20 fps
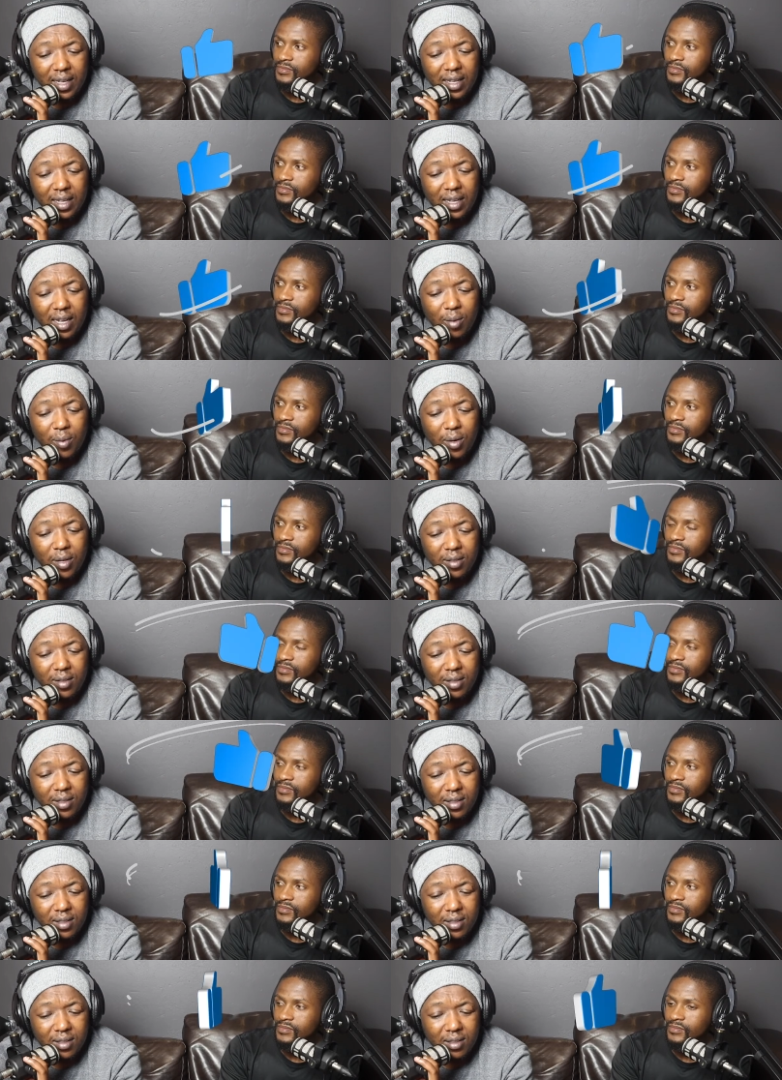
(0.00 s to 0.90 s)
Speaker 1: about
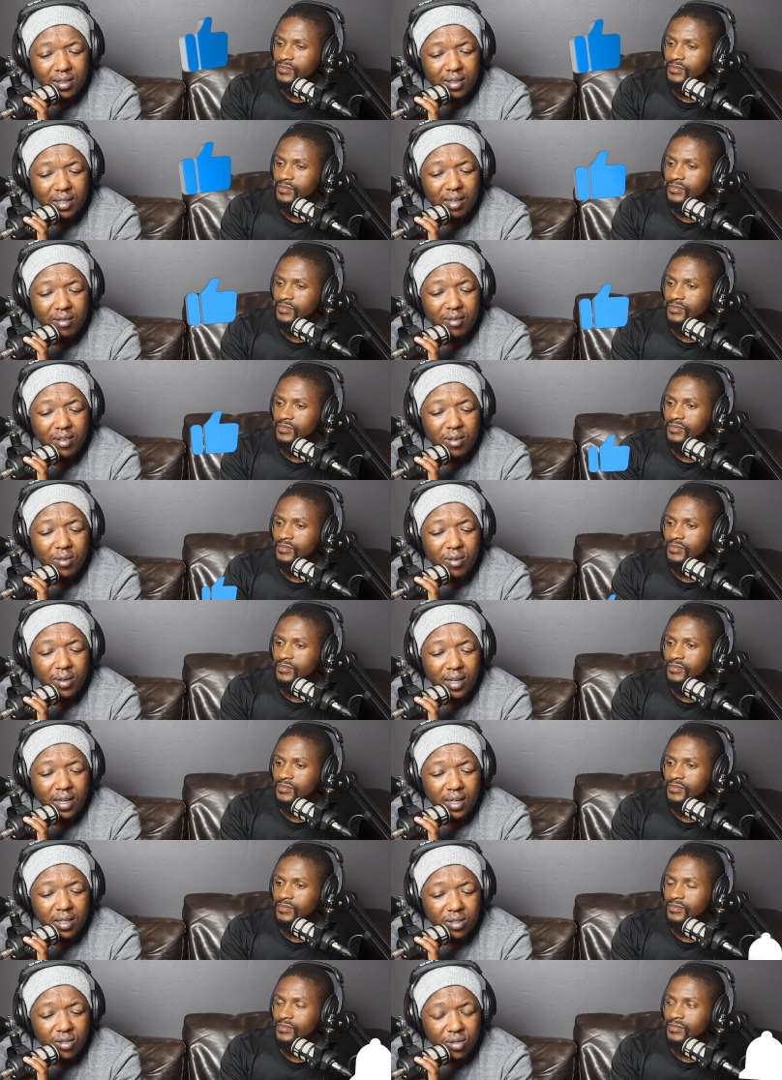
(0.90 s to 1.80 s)
seven or
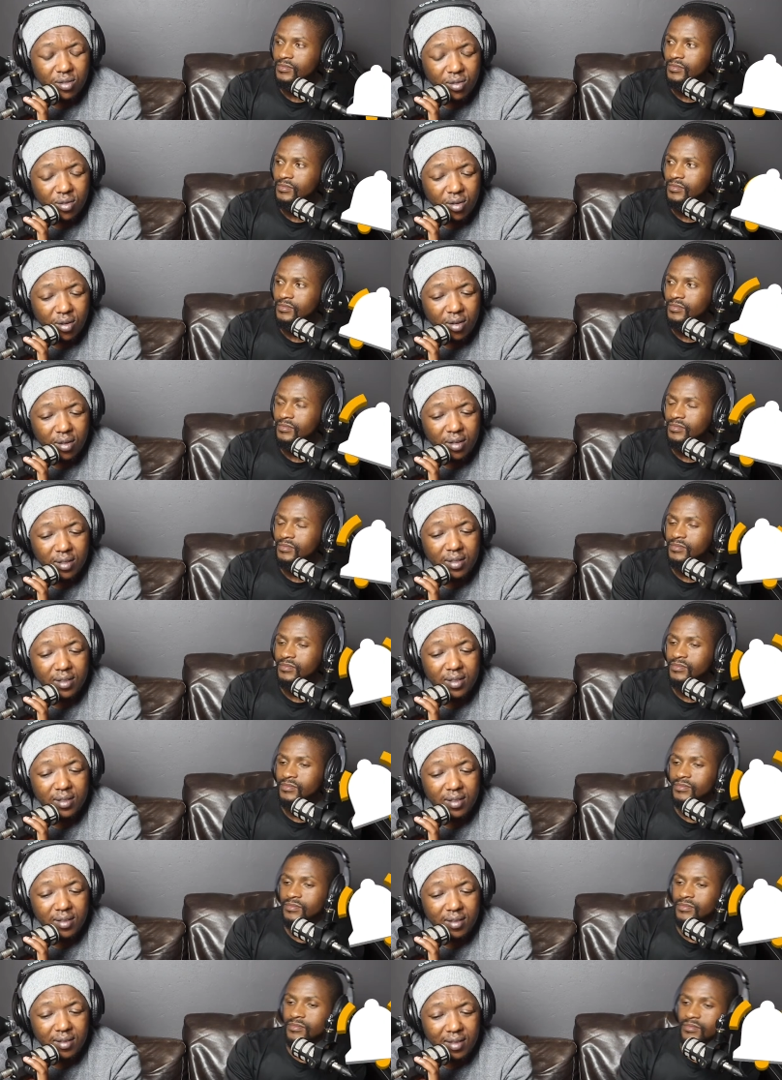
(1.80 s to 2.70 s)
eight songs
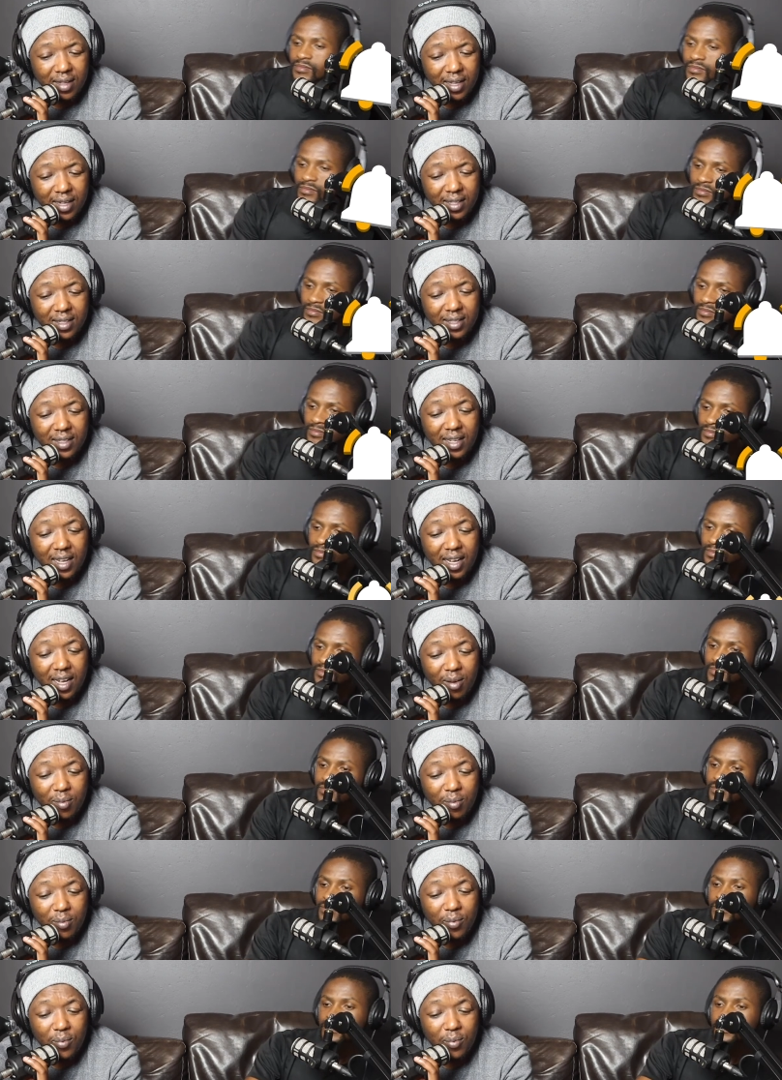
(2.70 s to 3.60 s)
that mm.
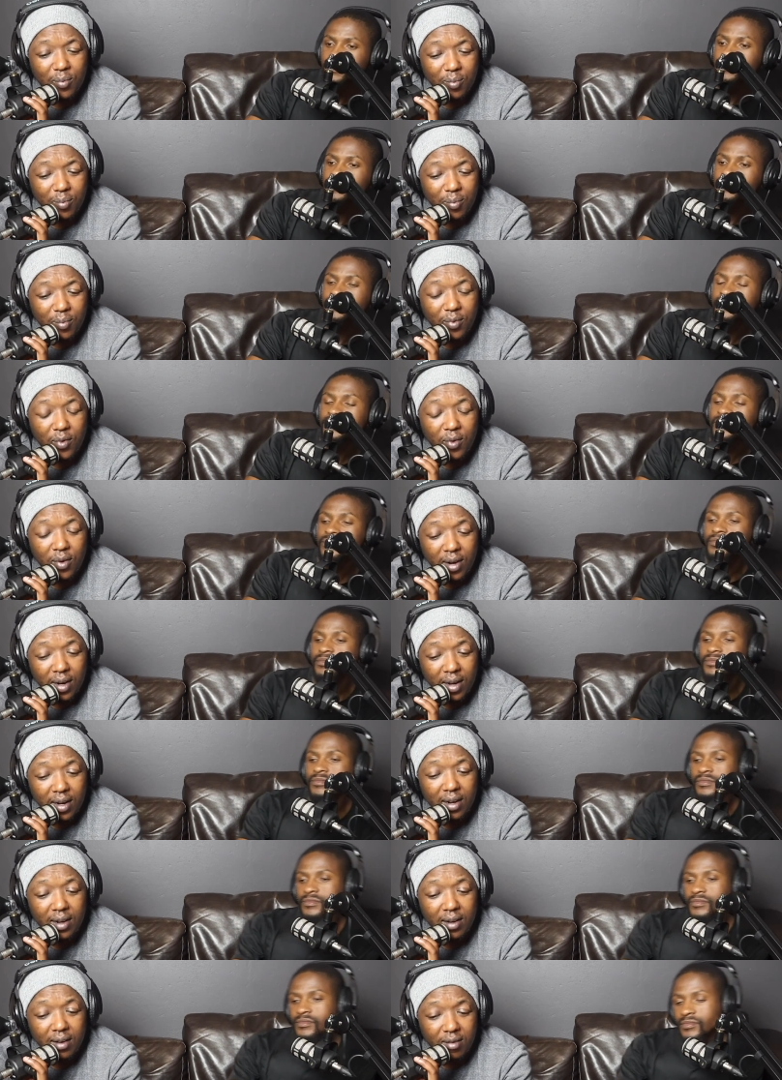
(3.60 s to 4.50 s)
I'm
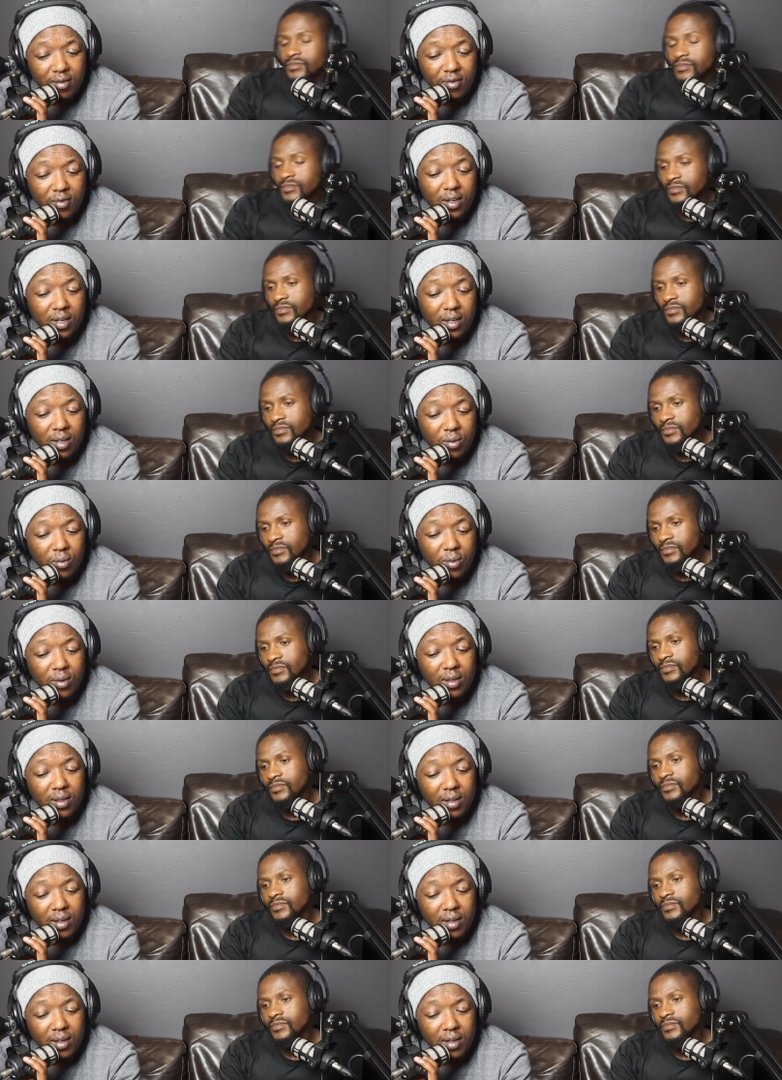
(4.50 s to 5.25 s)
really fucking with